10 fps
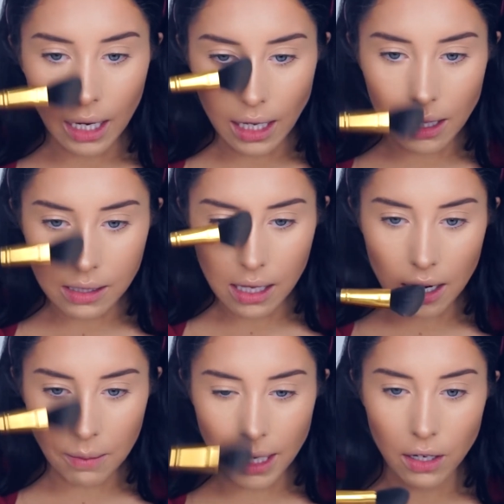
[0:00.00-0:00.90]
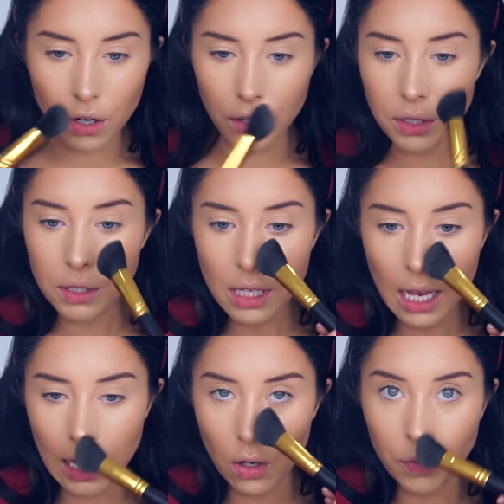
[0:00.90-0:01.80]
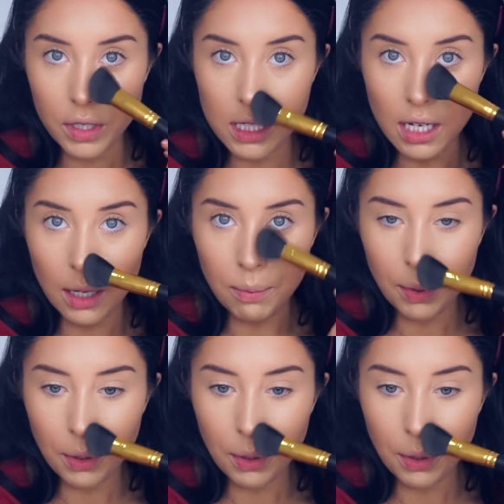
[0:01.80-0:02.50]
either side of my nose and on the tip.